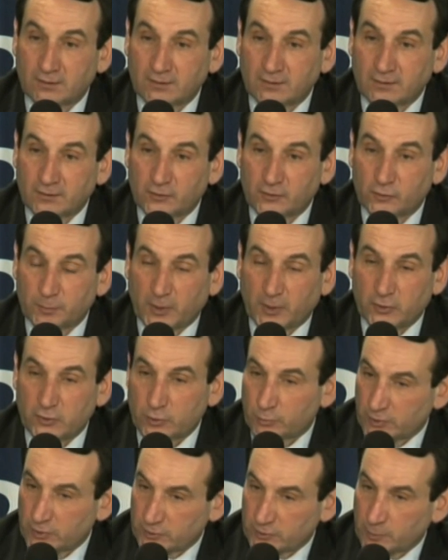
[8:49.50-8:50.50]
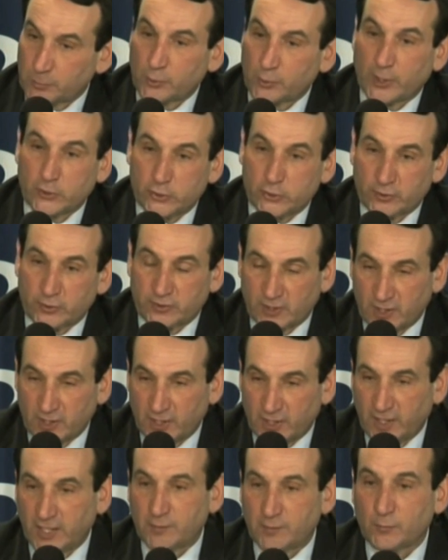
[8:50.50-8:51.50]
especially with the pressure of the
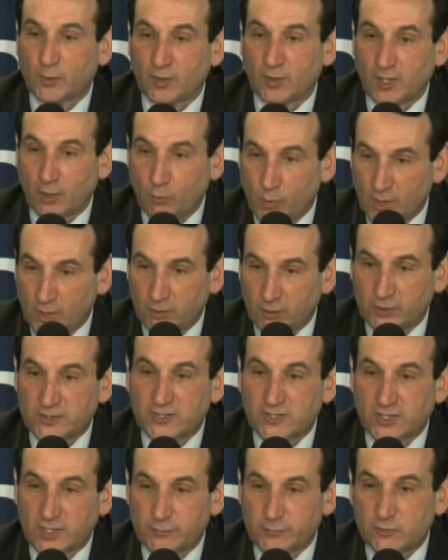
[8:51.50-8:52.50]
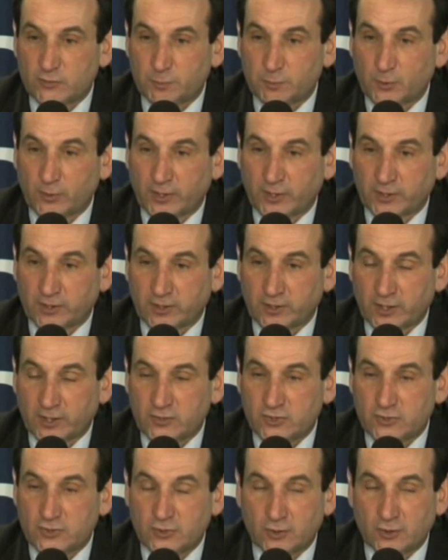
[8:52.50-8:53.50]
game or how well a team is playing
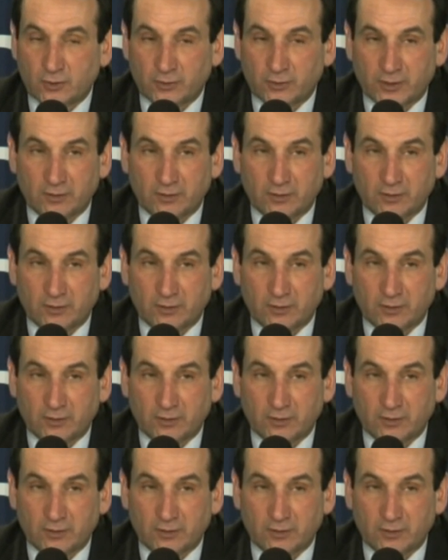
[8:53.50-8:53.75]
against you.